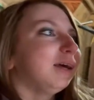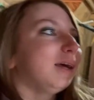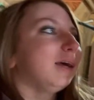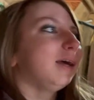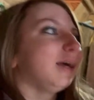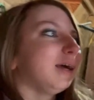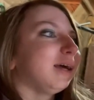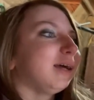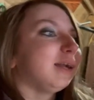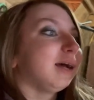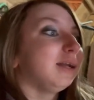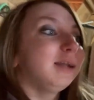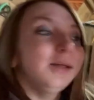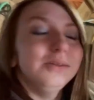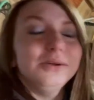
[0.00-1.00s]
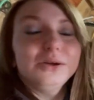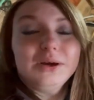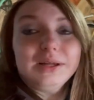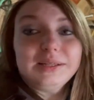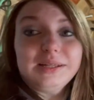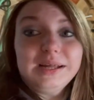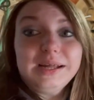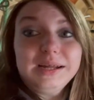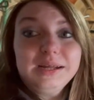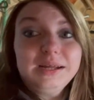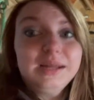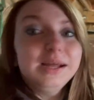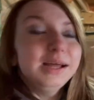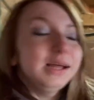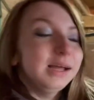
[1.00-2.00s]
And another great thing
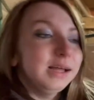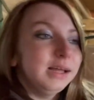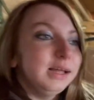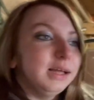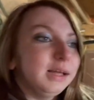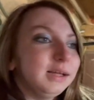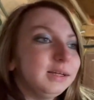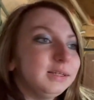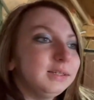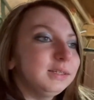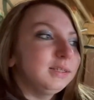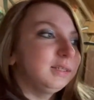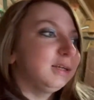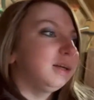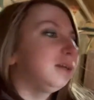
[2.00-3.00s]
is